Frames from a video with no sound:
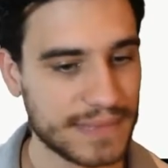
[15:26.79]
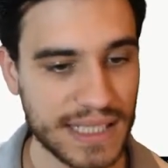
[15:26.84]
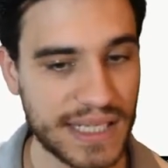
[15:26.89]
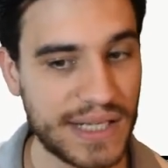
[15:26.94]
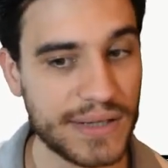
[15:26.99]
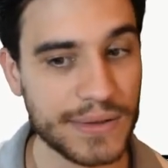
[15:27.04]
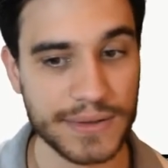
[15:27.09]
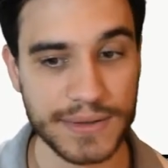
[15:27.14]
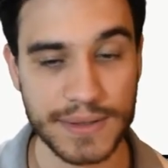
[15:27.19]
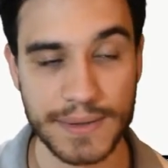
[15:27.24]

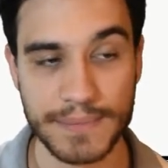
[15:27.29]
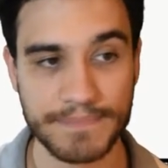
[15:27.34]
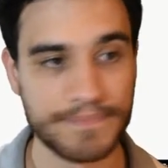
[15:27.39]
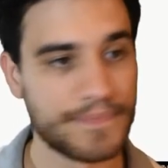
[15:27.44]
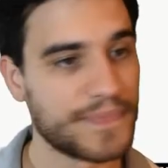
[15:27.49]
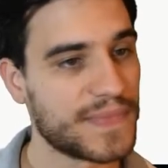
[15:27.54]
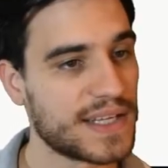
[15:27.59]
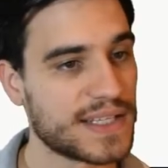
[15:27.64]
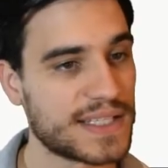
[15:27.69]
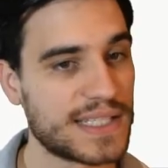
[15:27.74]
Good.
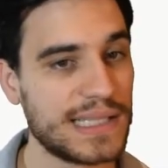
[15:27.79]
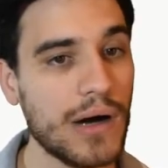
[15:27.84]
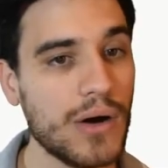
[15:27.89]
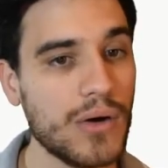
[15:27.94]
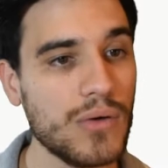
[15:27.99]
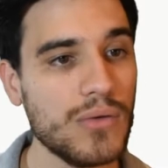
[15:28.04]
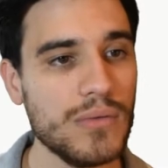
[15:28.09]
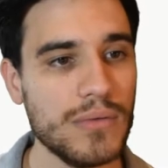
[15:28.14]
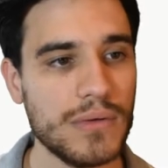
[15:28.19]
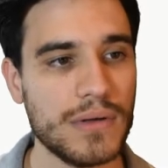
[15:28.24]

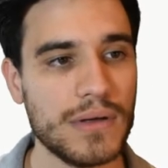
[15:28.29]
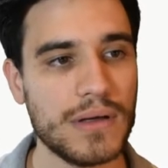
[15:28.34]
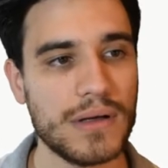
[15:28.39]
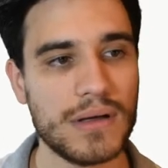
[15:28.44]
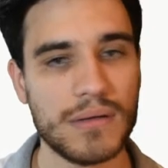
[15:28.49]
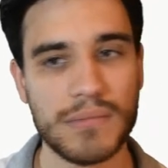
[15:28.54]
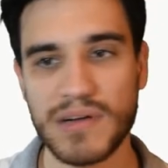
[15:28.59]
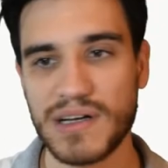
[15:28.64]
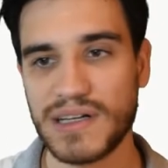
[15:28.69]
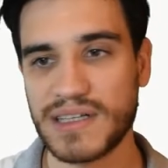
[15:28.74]
Slow
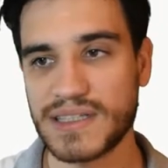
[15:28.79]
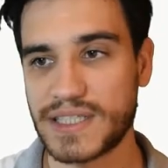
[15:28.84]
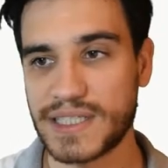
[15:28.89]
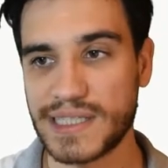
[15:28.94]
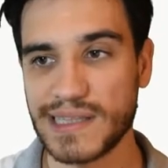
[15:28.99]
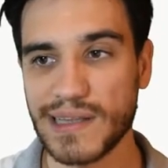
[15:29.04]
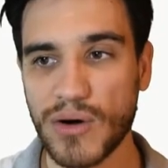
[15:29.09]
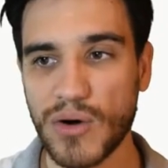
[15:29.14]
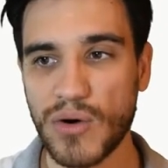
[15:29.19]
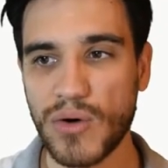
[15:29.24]

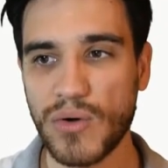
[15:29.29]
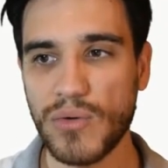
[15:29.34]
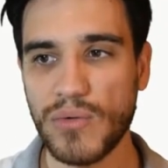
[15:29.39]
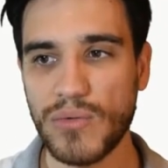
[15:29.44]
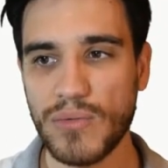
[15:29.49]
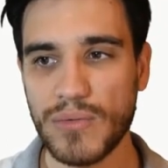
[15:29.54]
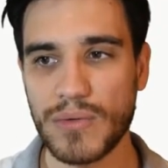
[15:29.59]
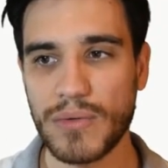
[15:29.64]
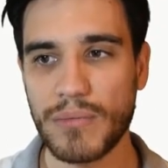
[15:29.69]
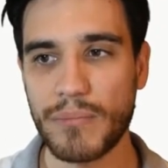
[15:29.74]

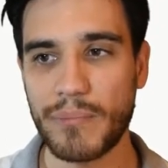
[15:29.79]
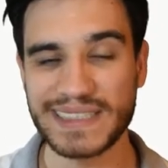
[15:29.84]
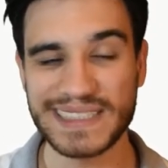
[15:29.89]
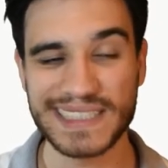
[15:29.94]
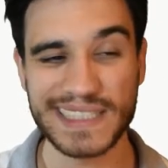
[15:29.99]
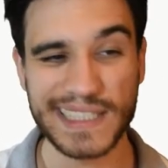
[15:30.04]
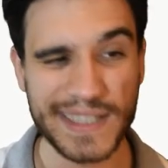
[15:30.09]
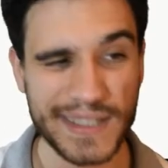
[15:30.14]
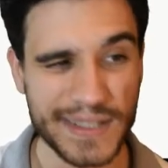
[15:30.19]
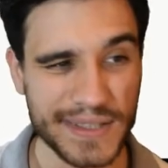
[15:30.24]

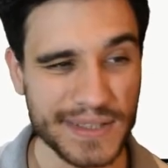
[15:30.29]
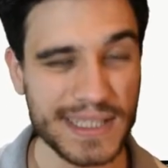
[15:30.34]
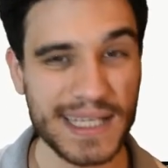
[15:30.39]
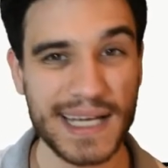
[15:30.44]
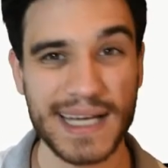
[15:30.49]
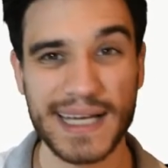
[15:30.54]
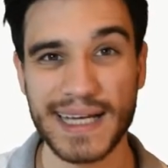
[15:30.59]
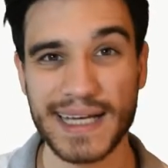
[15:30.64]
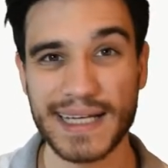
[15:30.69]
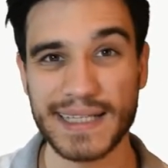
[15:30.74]
but good,
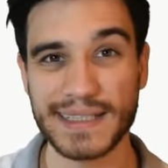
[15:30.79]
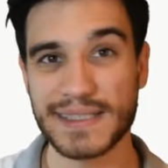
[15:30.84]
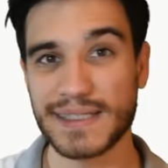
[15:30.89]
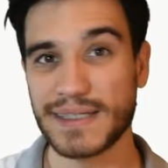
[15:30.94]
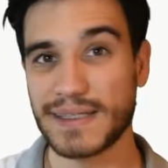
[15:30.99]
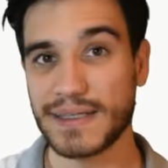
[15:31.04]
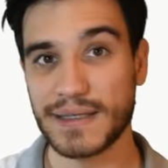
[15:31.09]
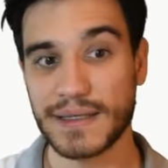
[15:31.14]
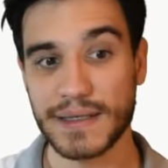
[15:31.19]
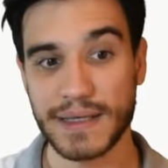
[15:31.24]
and
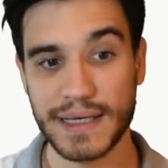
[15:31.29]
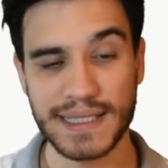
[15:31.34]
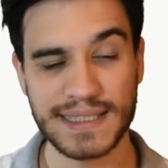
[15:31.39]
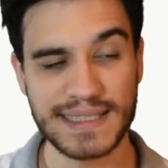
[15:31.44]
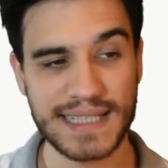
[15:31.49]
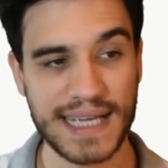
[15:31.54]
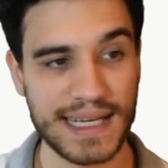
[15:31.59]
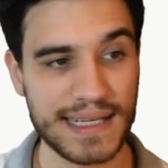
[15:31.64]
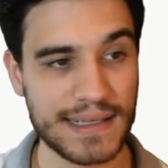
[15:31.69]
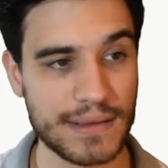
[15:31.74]

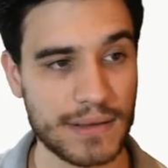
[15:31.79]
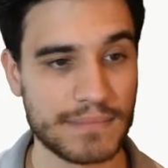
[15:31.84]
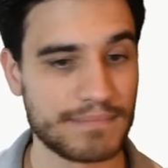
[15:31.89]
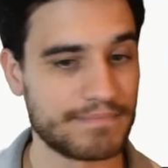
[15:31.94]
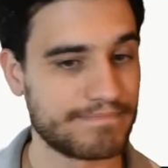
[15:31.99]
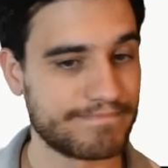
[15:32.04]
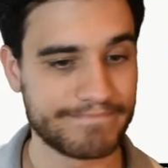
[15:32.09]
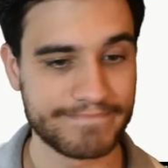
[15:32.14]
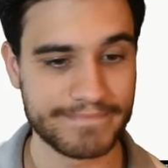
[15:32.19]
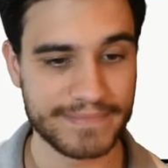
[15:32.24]
it can
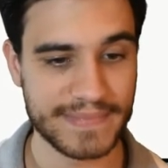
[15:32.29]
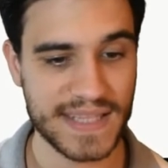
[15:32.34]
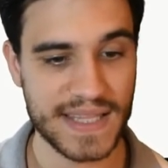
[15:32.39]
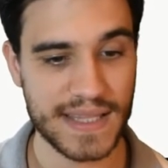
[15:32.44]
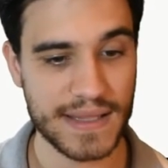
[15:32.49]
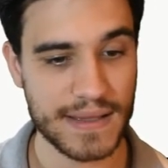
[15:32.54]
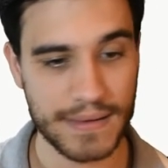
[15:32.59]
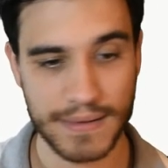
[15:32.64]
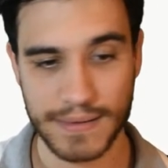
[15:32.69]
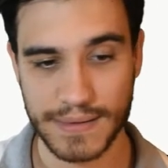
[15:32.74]

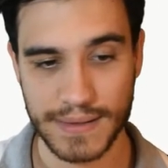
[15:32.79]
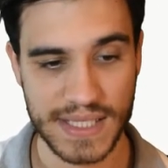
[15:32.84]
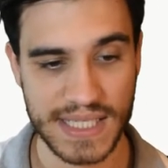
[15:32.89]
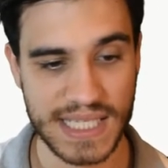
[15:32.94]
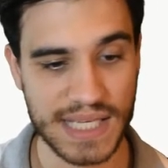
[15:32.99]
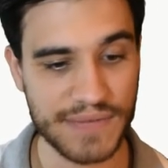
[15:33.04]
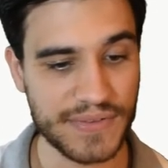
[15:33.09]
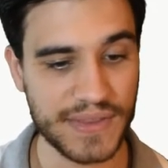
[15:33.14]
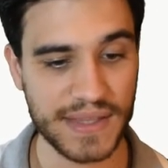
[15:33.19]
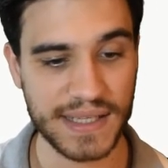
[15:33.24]

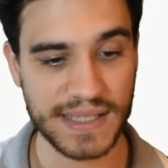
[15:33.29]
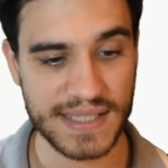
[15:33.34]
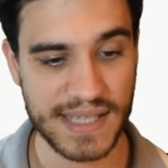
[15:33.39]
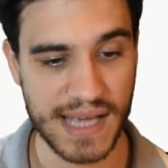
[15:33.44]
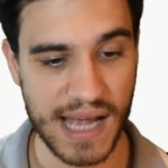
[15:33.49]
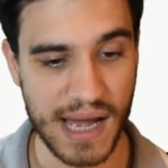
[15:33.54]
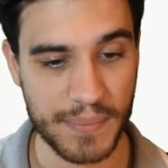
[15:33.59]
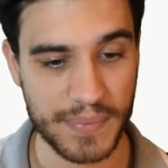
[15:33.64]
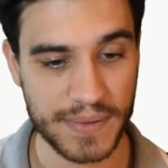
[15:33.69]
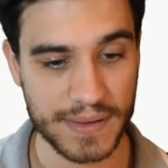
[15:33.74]
shift things
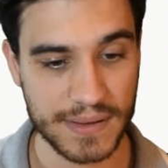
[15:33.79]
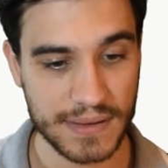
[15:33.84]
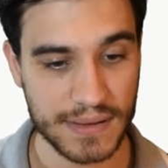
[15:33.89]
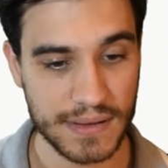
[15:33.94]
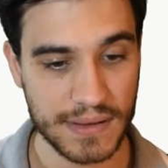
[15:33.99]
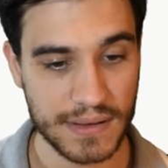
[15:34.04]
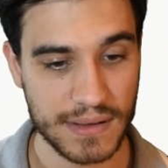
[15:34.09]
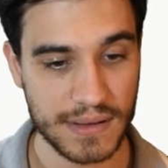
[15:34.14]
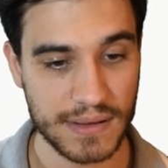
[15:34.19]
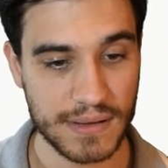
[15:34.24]
up
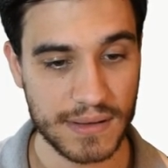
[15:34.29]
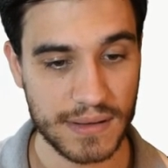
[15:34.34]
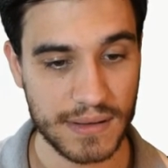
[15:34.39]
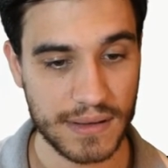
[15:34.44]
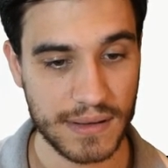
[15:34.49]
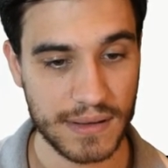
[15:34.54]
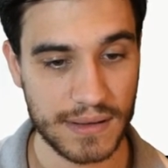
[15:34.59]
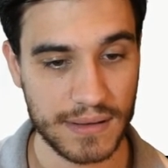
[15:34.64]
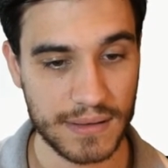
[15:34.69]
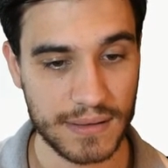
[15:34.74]

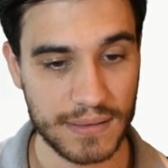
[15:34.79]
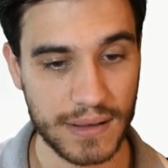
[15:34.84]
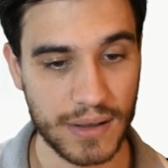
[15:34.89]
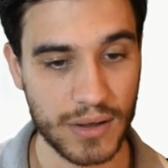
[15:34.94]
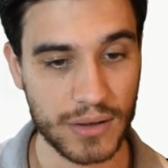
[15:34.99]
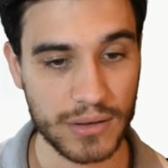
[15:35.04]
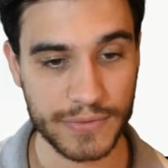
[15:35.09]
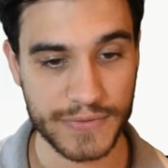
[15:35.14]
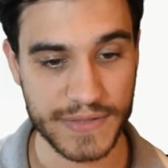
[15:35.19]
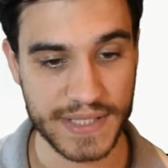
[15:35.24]

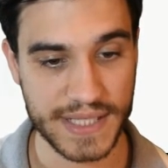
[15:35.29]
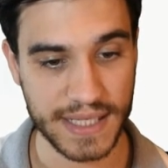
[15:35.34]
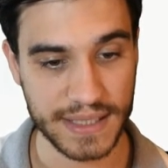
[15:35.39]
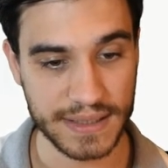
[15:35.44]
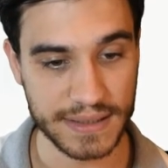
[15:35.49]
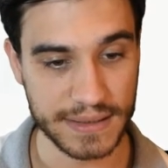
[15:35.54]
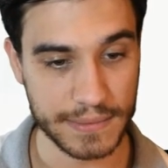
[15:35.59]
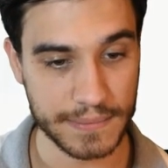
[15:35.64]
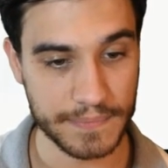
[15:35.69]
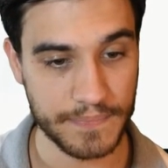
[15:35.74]
all of a
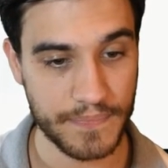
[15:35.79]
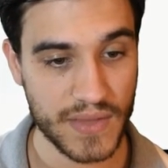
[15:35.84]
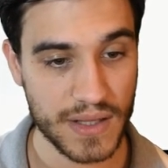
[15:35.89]
sudden.